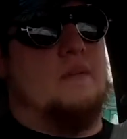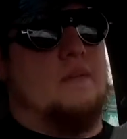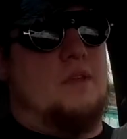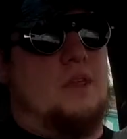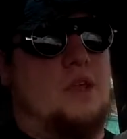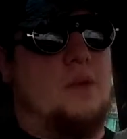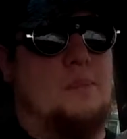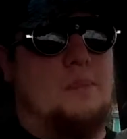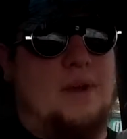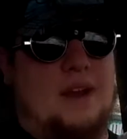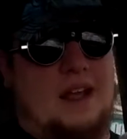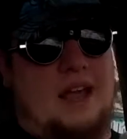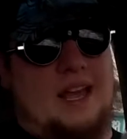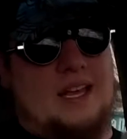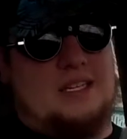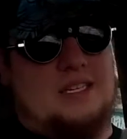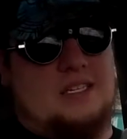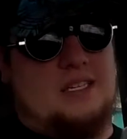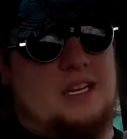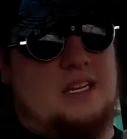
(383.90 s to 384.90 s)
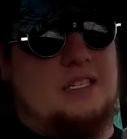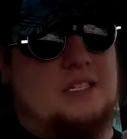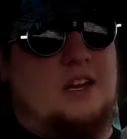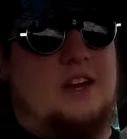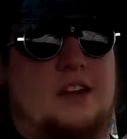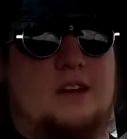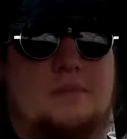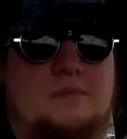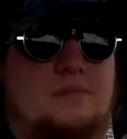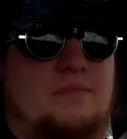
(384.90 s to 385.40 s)
you put head studs
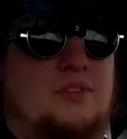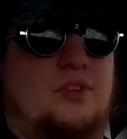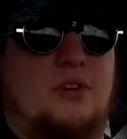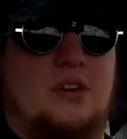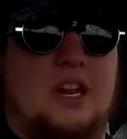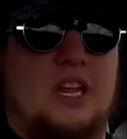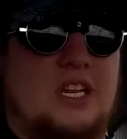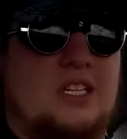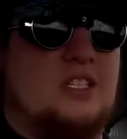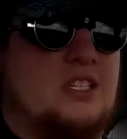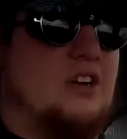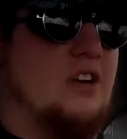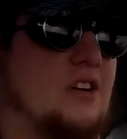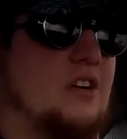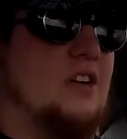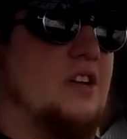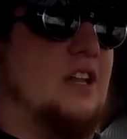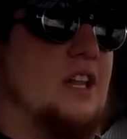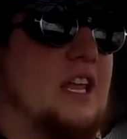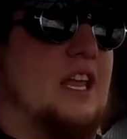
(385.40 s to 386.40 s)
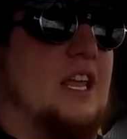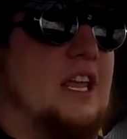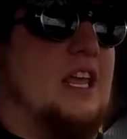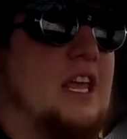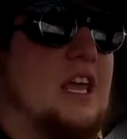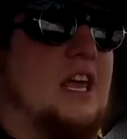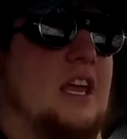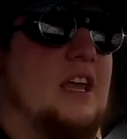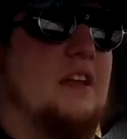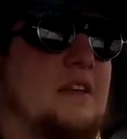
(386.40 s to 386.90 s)
on them, do an EGR delete
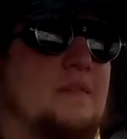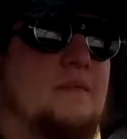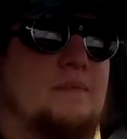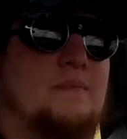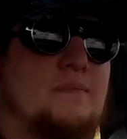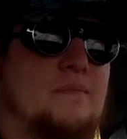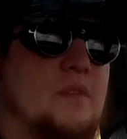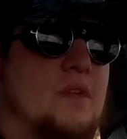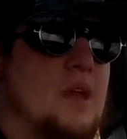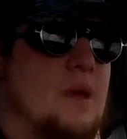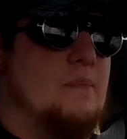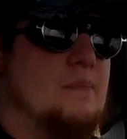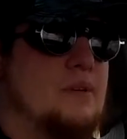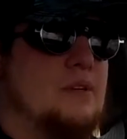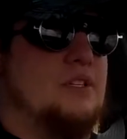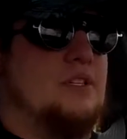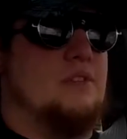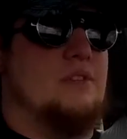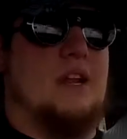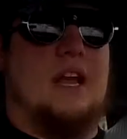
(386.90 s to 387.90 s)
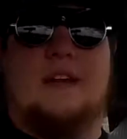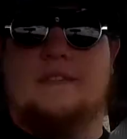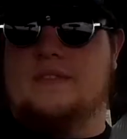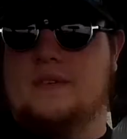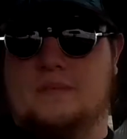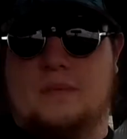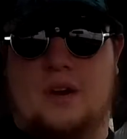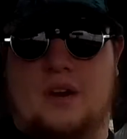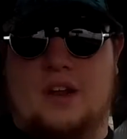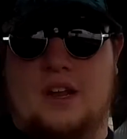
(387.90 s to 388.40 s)
kit, put you an
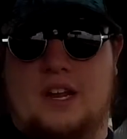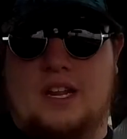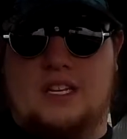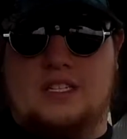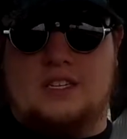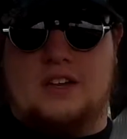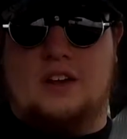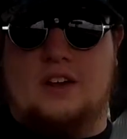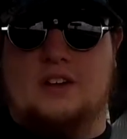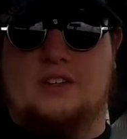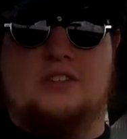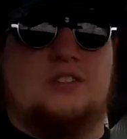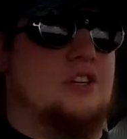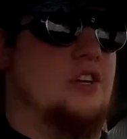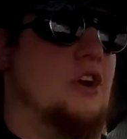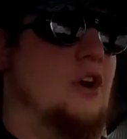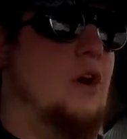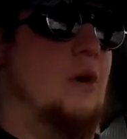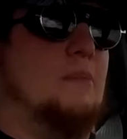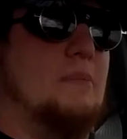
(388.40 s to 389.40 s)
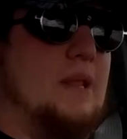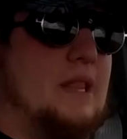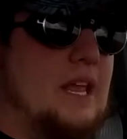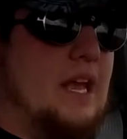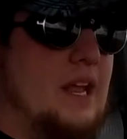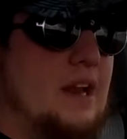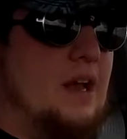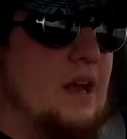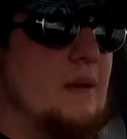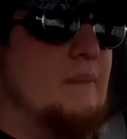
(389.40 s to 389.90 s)
aftermarket exhaust, you know, open
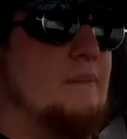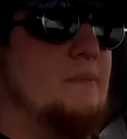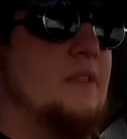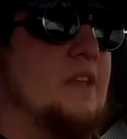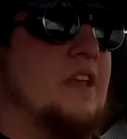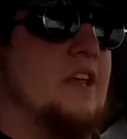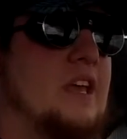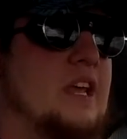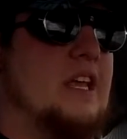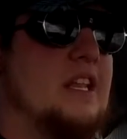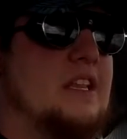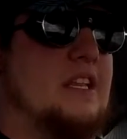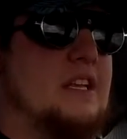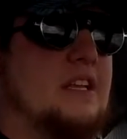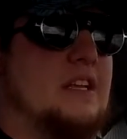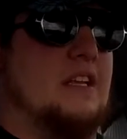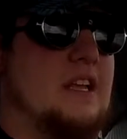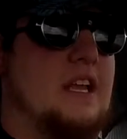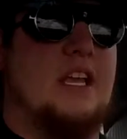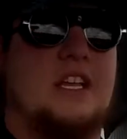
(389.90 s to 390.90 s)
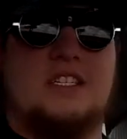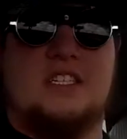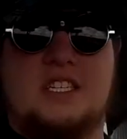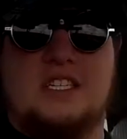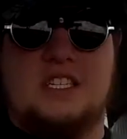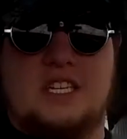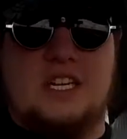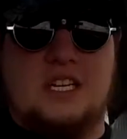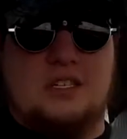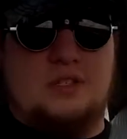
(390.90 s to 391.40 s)
that up, get the
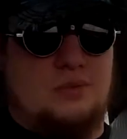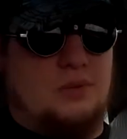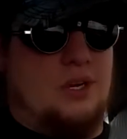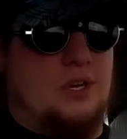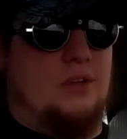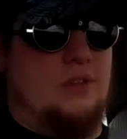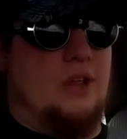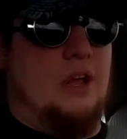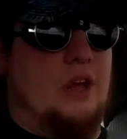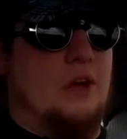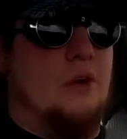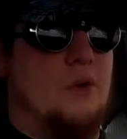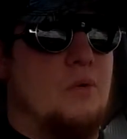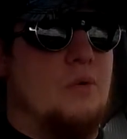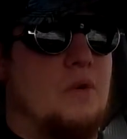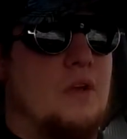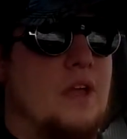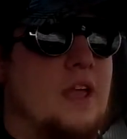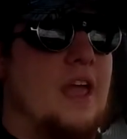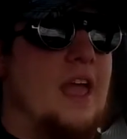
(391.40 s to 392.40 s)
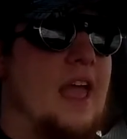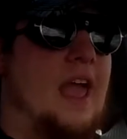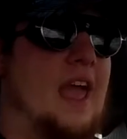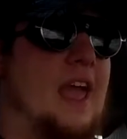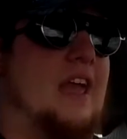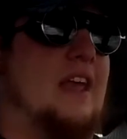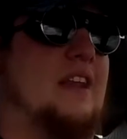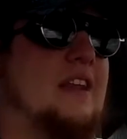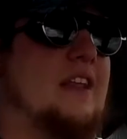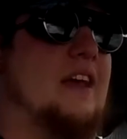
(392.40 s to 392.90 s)
EGTs real low,
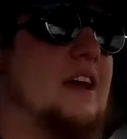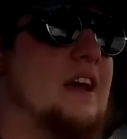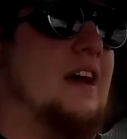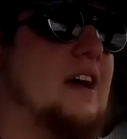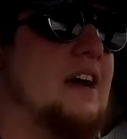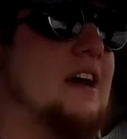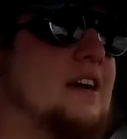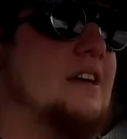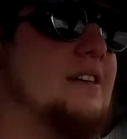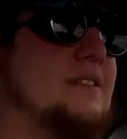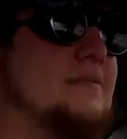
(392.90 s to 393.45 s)
and, oh,